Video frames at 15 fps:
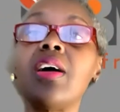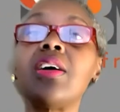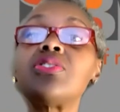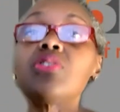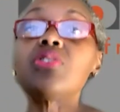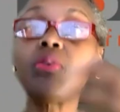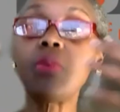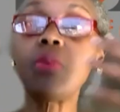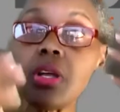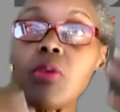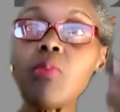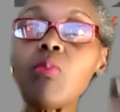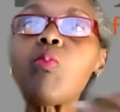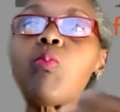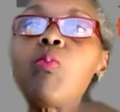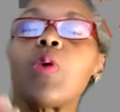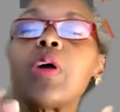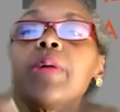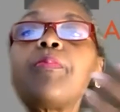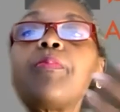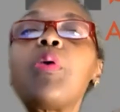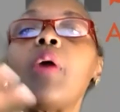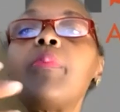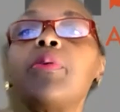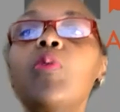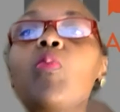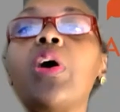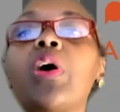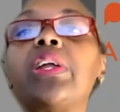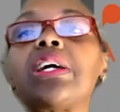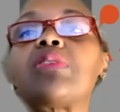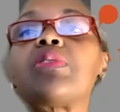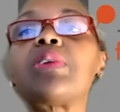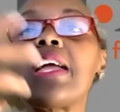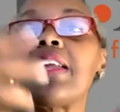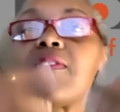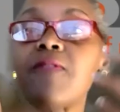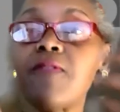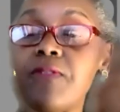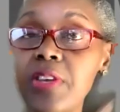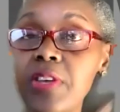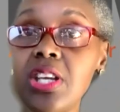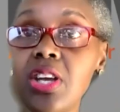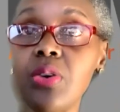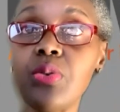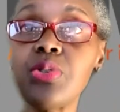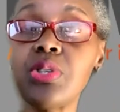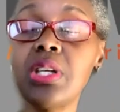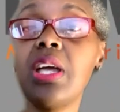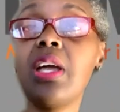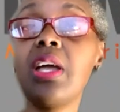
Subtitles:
So we probably want to create videos,